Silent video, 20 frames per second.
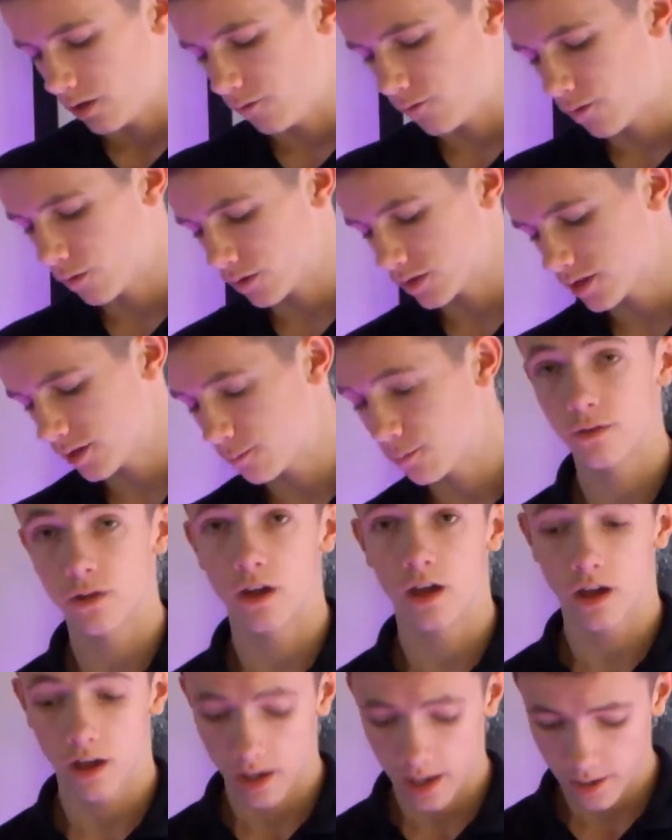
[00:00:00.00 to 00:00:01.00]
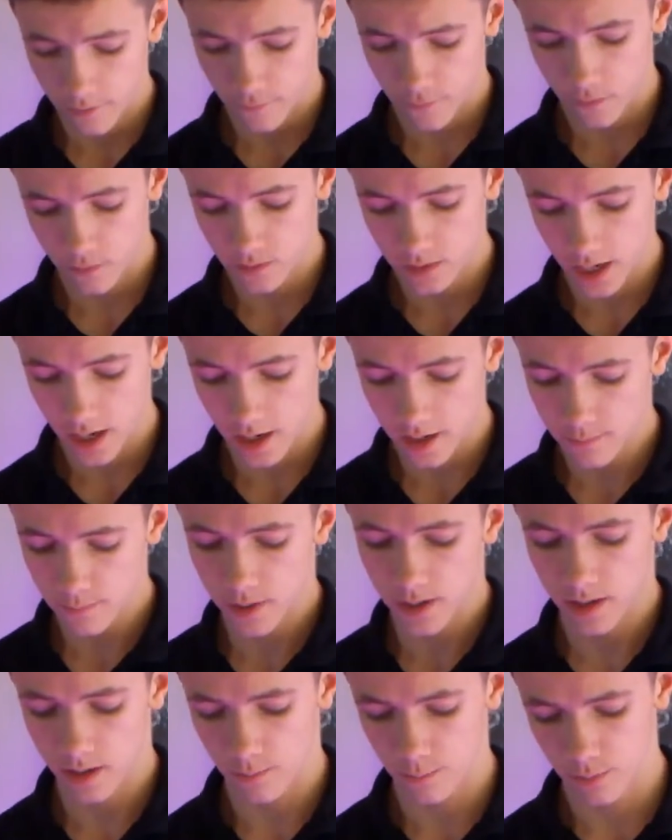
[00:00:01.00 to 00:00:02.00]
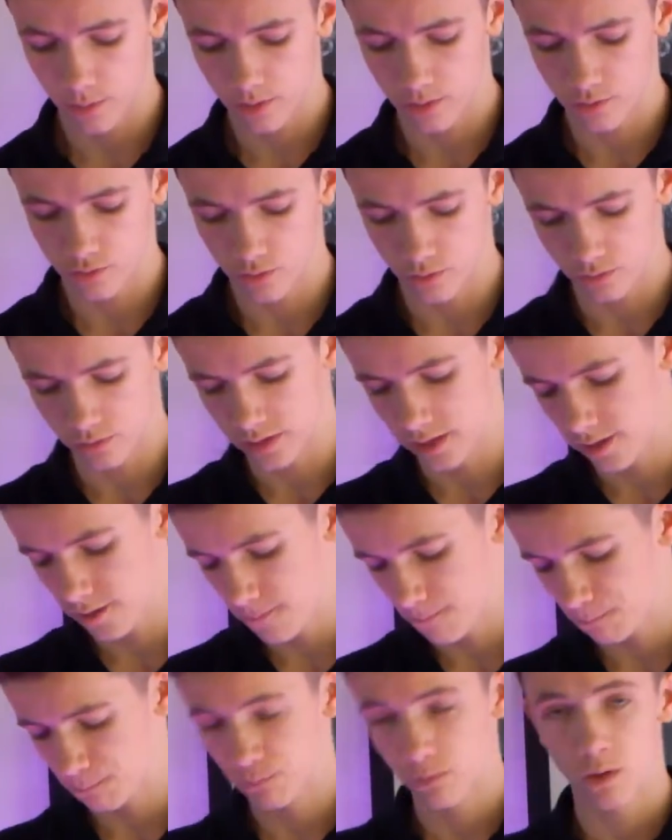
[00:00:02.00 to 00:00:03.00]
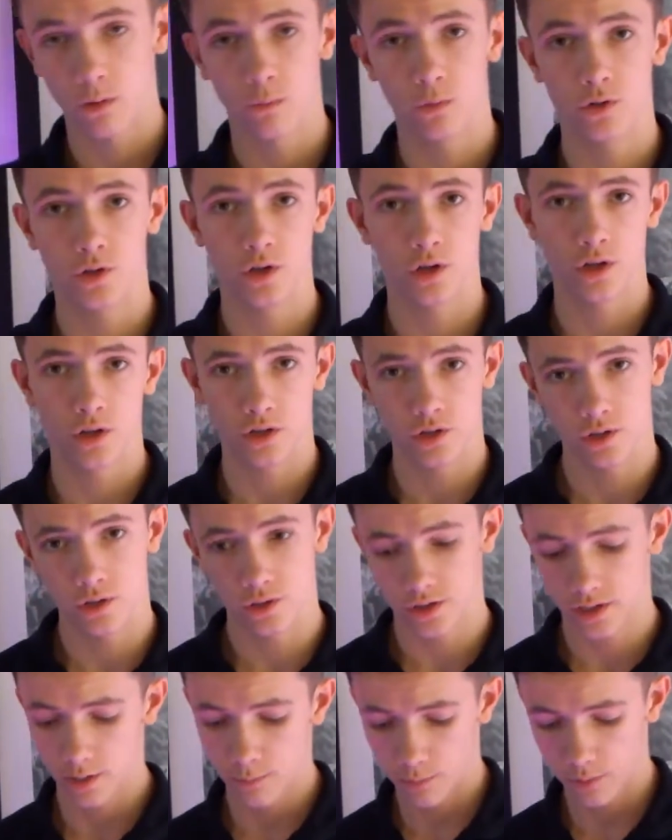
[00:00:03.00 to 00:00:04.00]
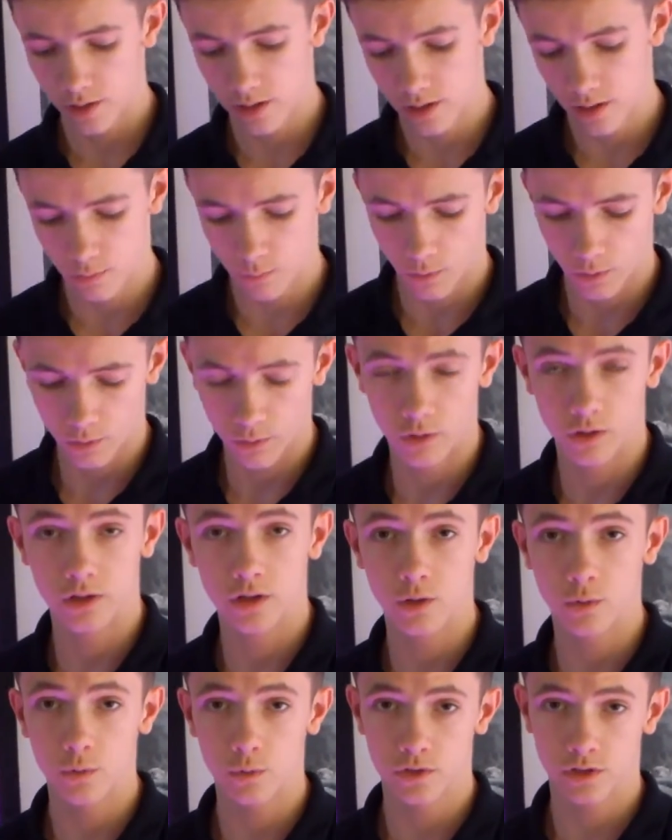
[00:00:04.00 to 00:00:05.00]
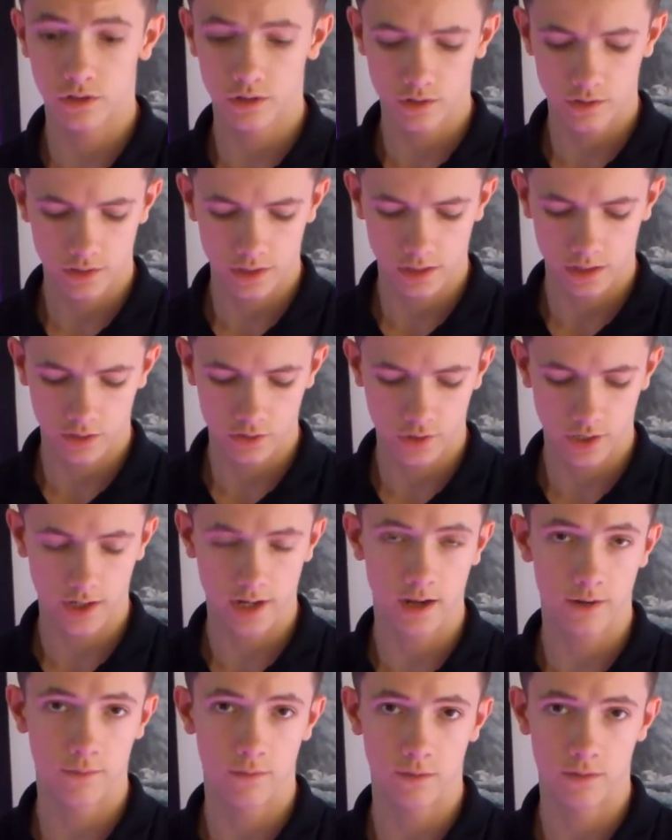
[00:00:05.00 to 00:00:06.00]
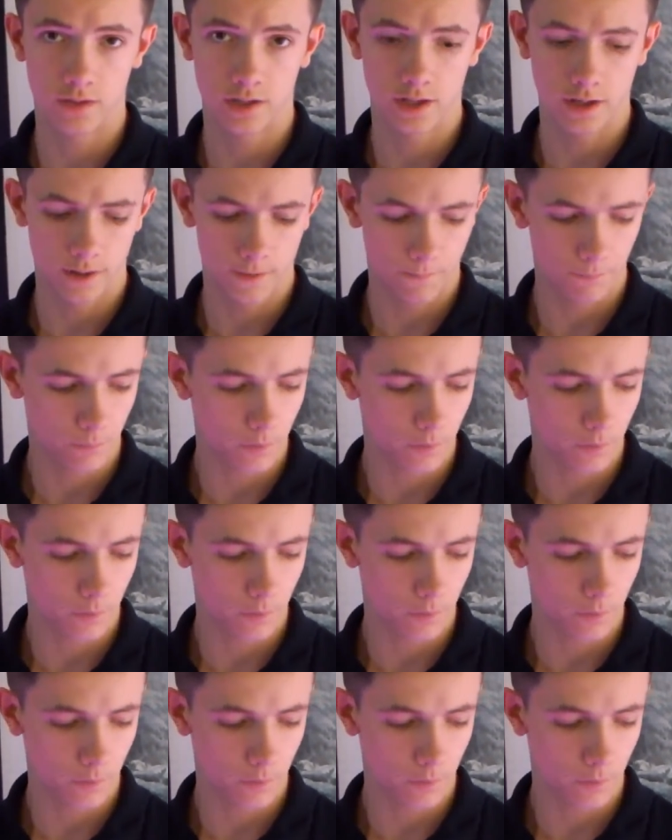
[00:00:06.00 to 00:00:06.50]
You've got separate headphone and main output controls here, which you can use separately, while you're also using jack headphones here.